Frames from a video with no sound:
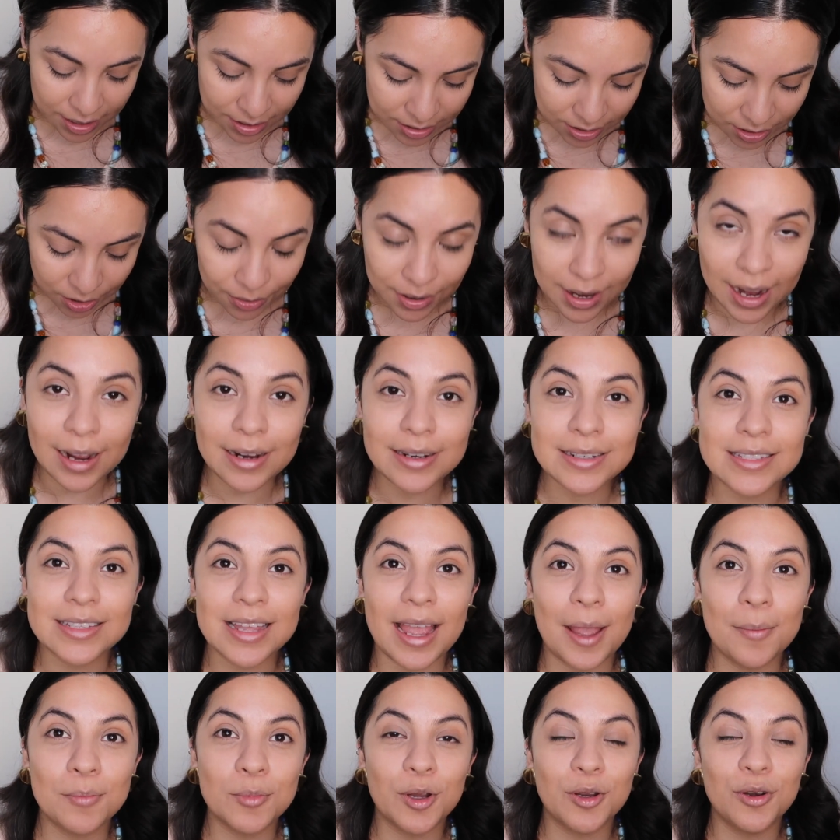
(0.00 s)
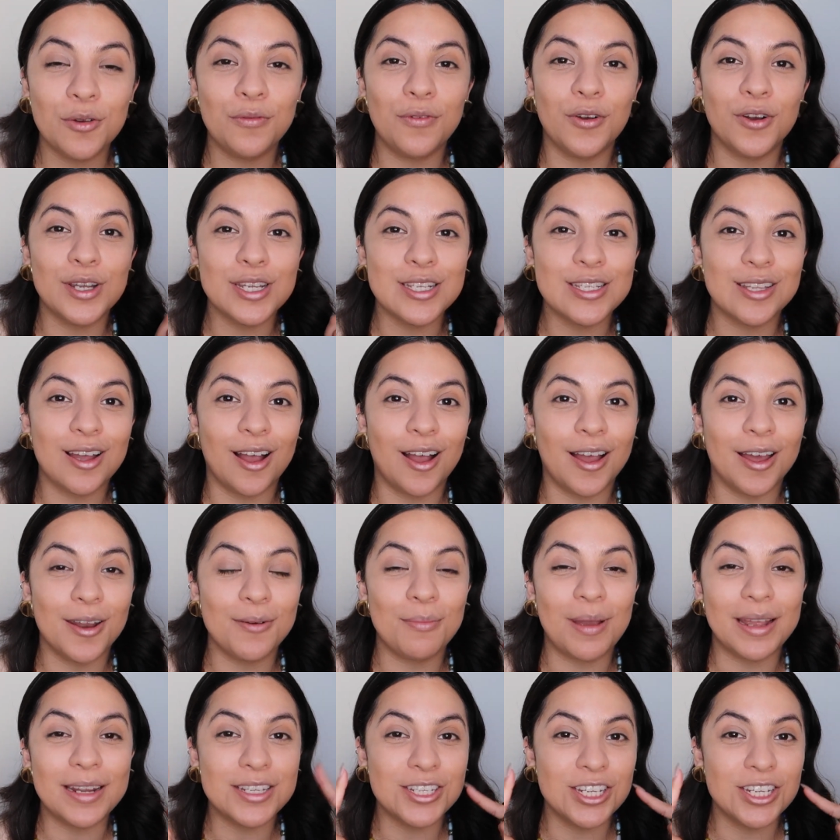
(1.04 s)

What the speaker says: So next I'm going to focus on my